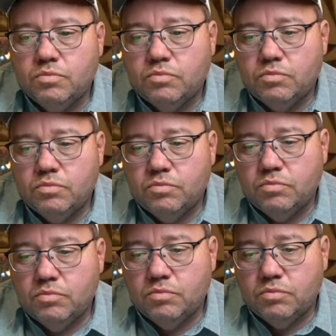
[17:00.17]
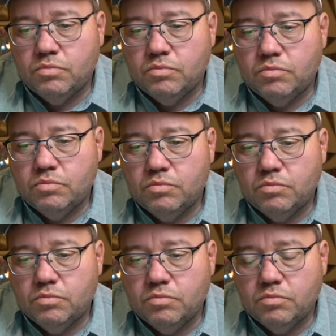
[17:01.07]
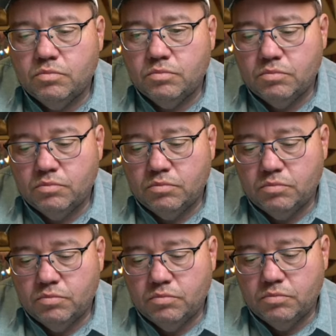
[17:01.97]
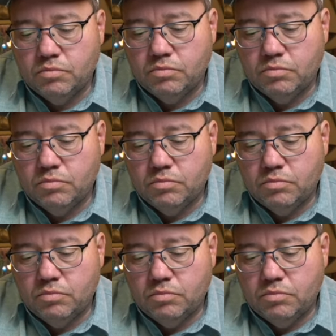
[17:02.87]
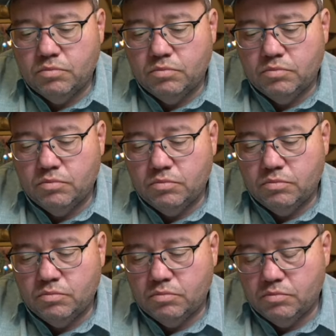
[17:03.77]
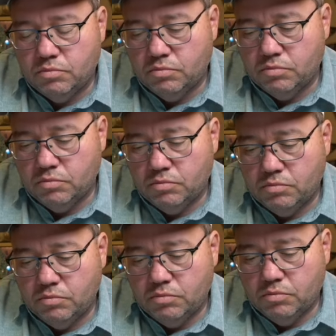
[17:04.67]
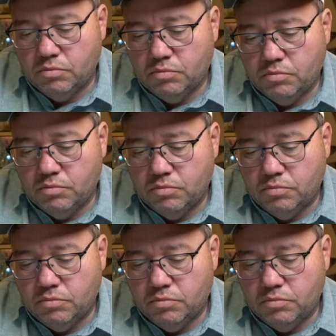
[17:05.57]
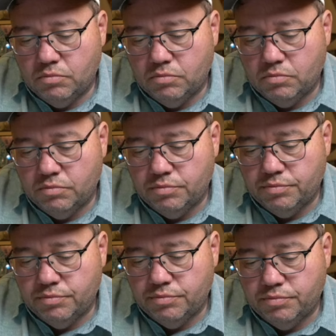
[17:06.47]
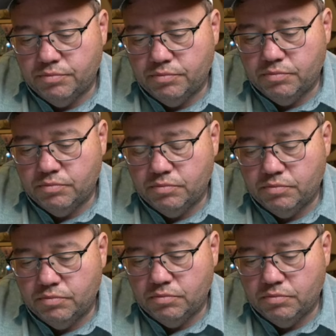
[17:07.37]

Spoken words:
The person shown says nothing.